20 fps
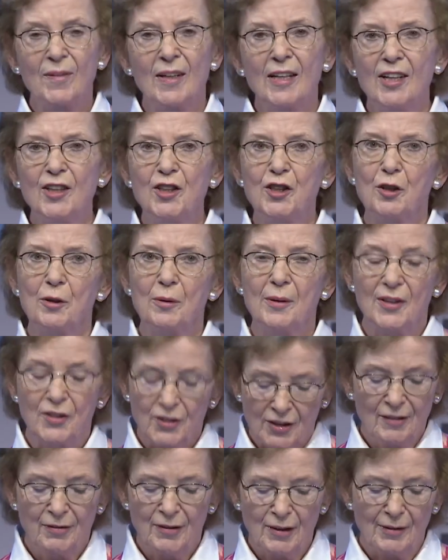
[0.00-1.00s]
into a
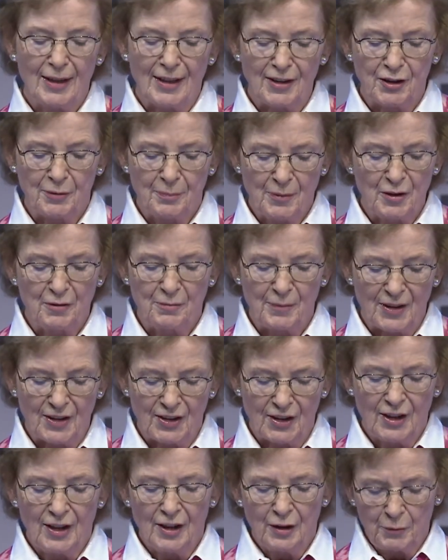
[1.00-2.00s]
civil rights
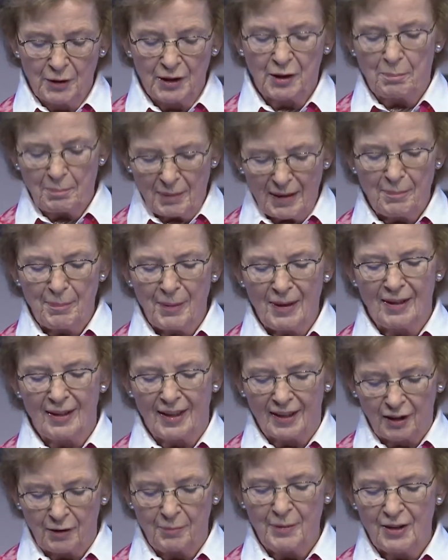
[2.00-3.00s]
movement with the people
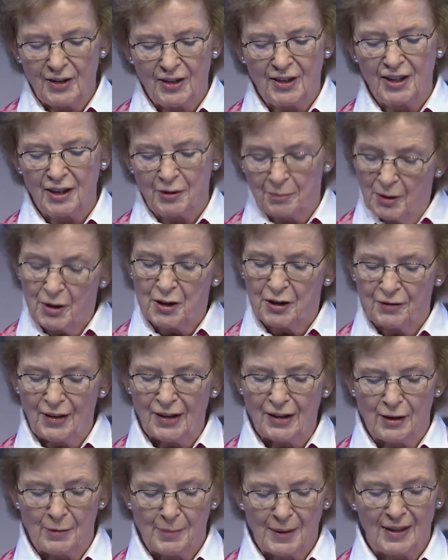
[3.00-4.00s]
and communities most
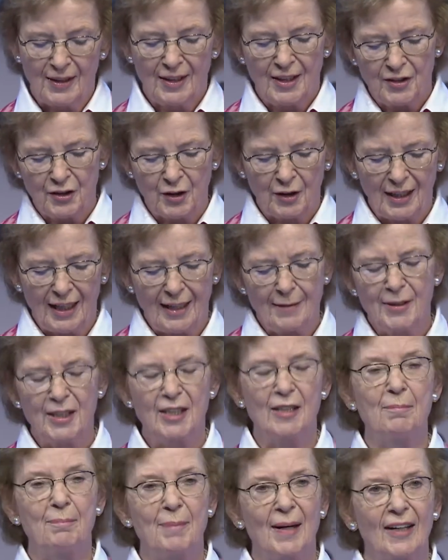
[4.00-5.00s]
vulnerable to climate
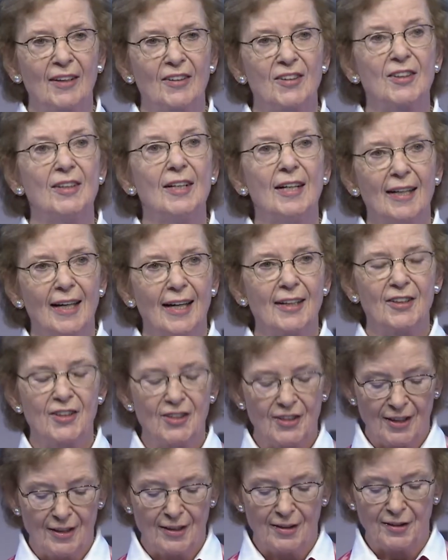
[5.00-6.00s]
impacts at
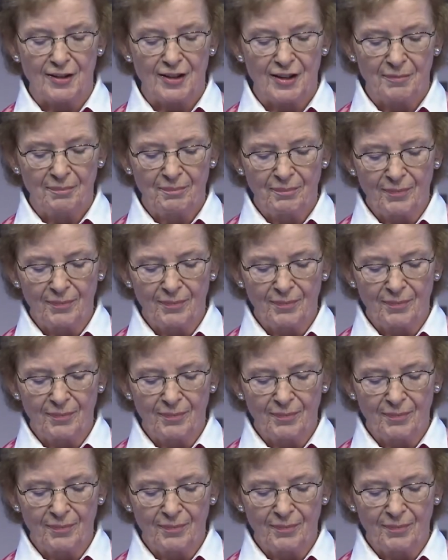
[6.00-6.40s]
its heart.